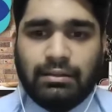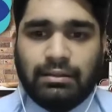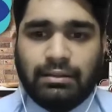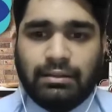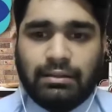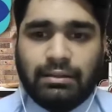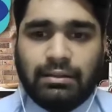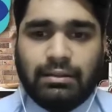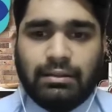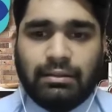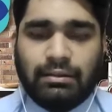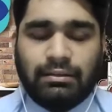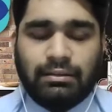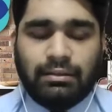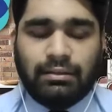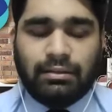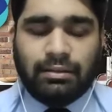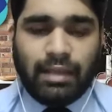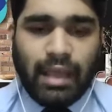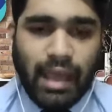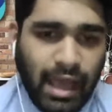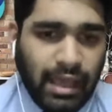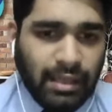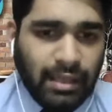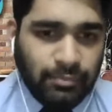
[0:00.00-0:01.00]
and
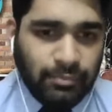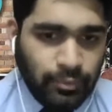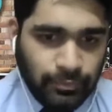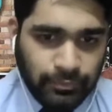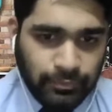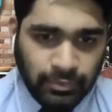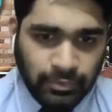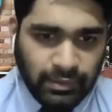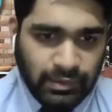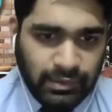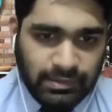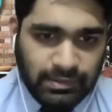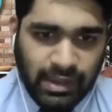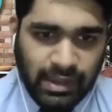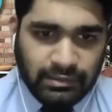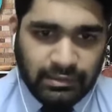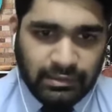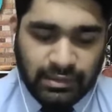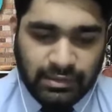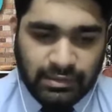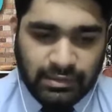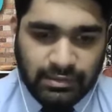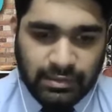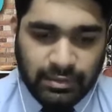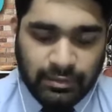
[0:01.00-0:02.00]
I moved to the
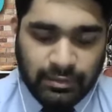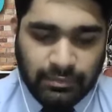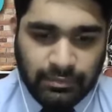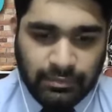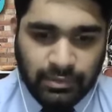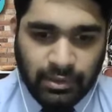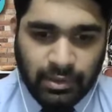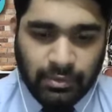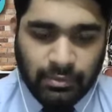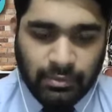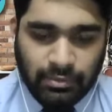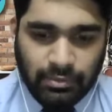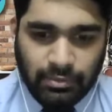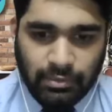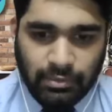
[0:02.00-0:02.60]
standard itself now.